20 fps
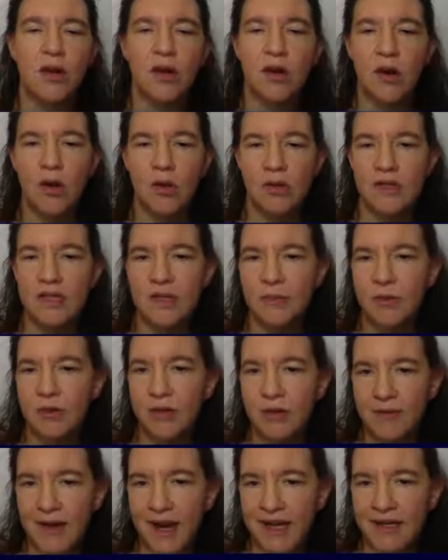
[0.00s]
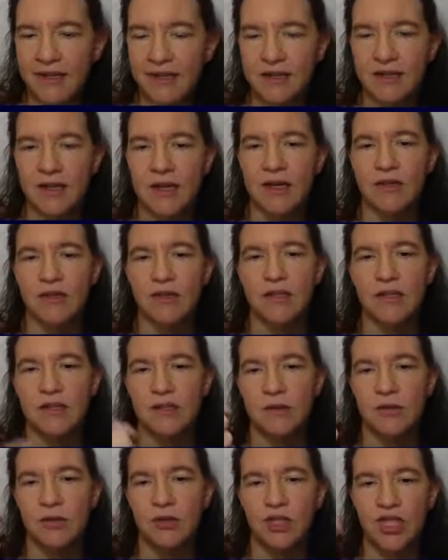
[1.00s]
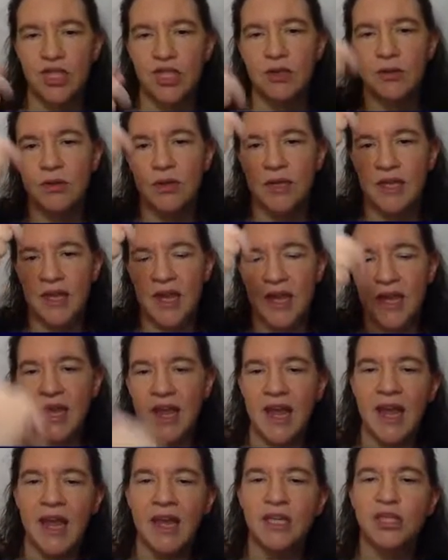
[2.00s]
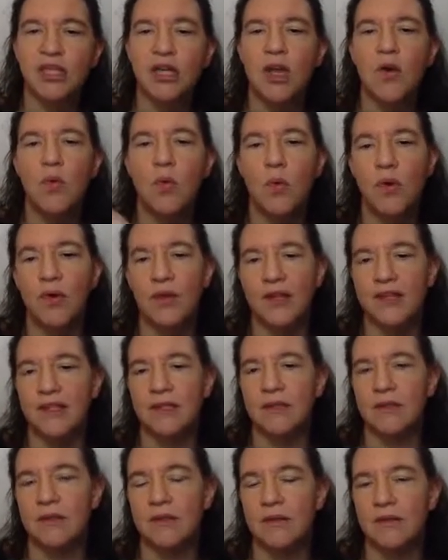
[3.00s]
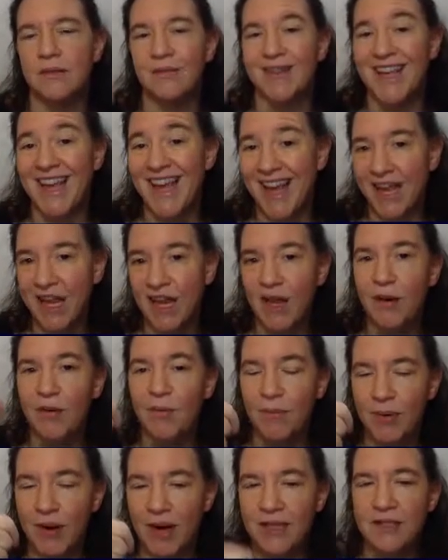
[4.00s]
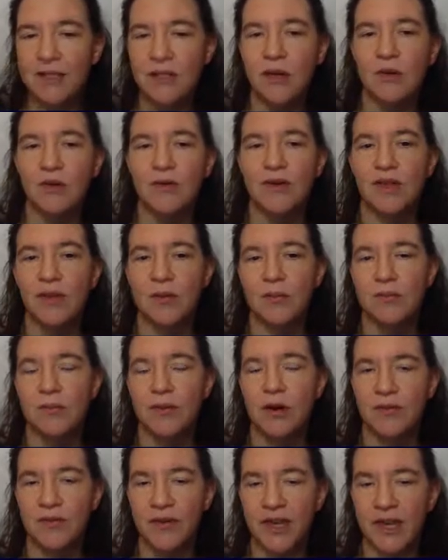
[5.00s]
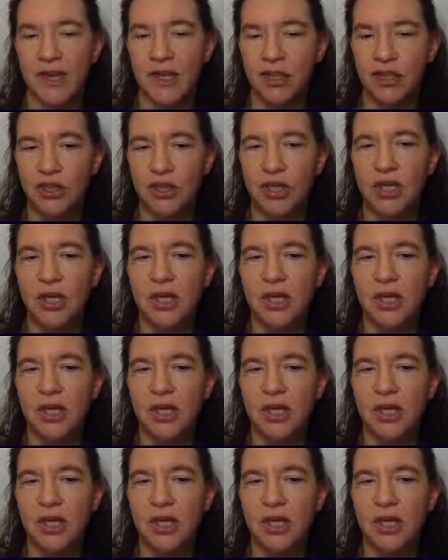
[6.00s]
logarithm on the right-hand side of this, g to the kh, well, that's k plus the logarithm of h.